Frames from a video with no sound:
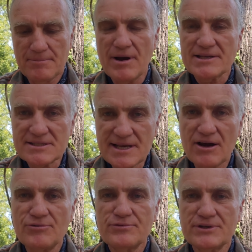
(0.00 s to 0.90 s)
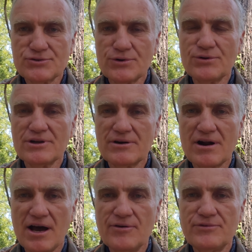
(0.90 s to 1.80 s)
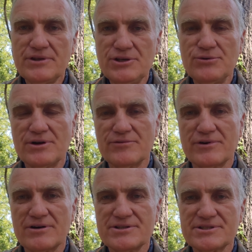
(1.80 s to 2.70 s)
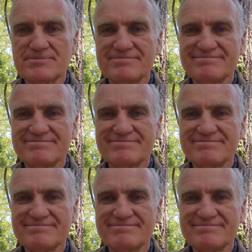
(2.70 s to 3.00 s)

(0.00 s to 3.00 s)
Myself is ruler of the universe.